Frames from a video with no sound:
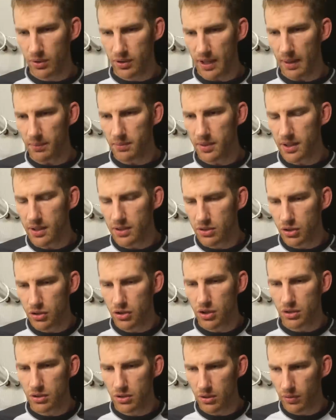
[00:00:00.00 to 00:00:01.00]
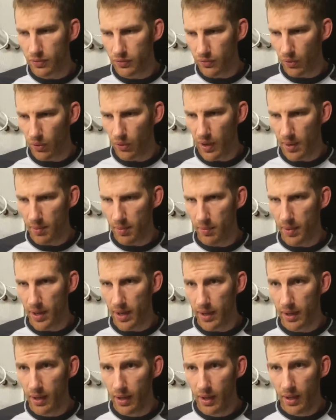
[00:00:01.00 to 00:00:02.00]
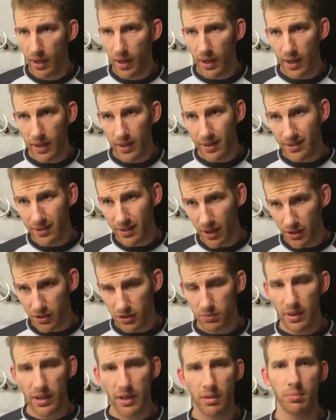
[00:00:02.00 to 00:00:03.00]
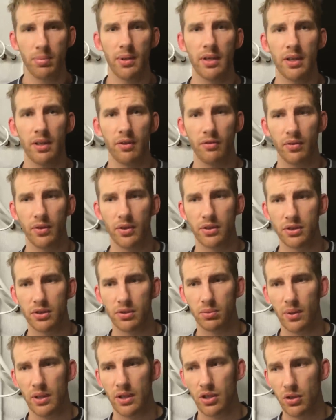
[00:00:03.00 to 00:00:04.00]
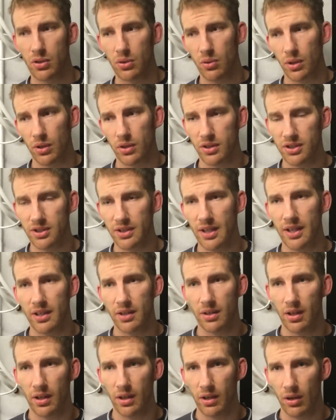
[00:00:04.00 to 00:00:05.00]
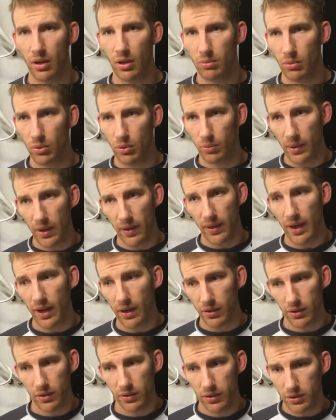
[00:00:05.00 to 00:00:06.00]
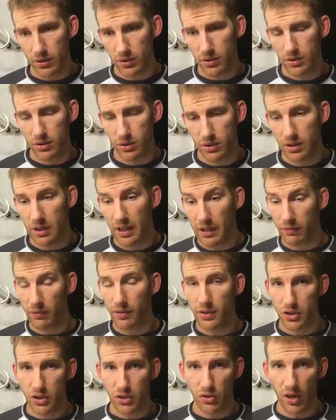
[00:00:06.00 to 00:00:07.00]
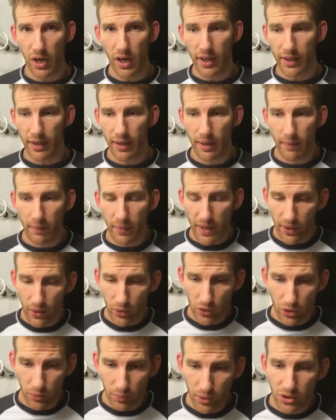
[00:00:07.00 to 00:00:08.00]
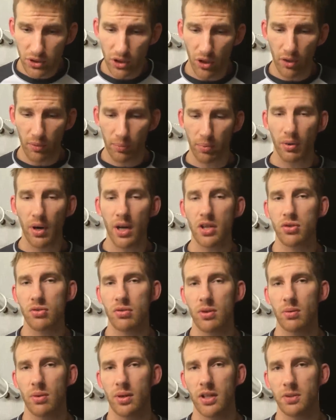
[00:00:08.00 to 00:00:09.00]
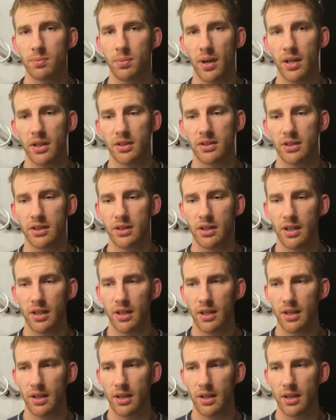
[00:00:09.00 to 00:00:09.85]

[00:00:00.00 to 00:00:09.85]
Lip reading: adapted his jiu-jitsu for MMA, and it does make a big difference when you understand a lot more about how to deliver the strike. He also puts a lot of pressure on when he's passing,